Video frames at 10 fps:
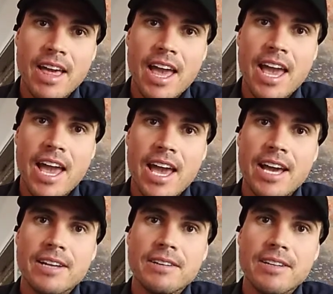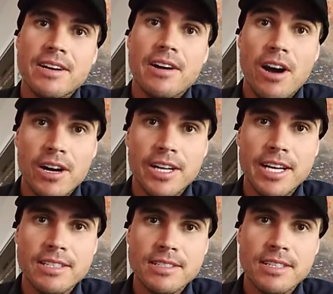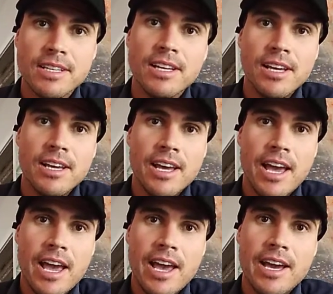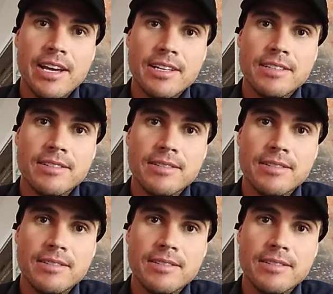and Argus and